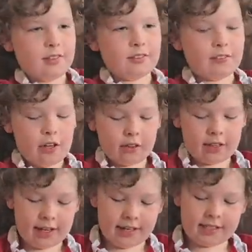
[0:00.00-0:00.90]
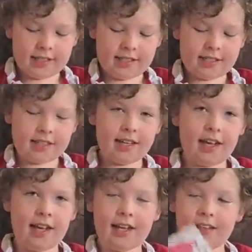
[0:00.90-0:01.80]
I found this
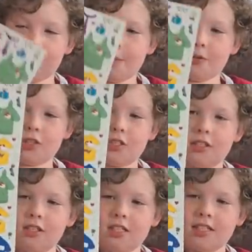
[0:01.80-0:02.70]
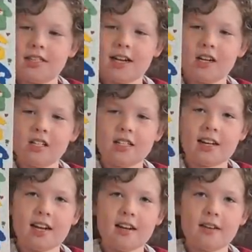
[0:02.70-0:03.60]
and a couple of stickers
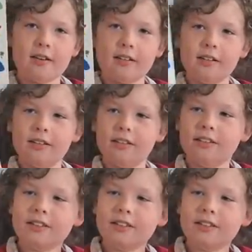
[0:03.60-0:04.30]
in it. Cute.